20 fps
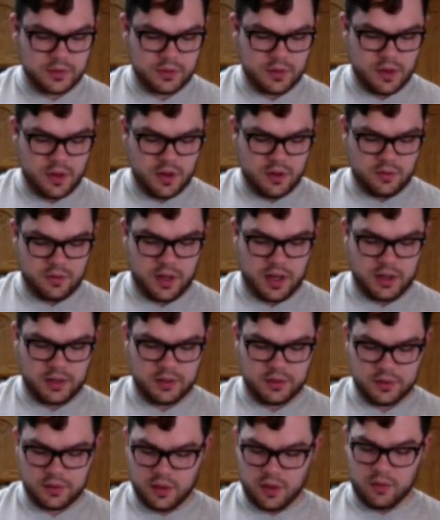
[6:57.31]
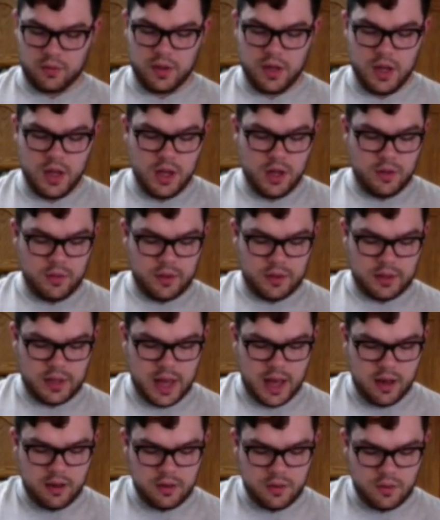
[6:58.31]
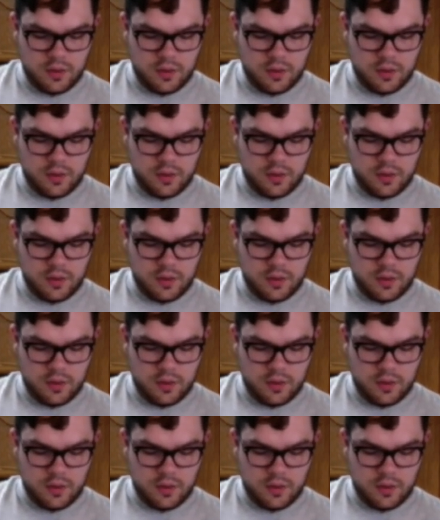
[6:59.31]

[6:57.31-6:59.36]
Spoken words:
Okay, so we are now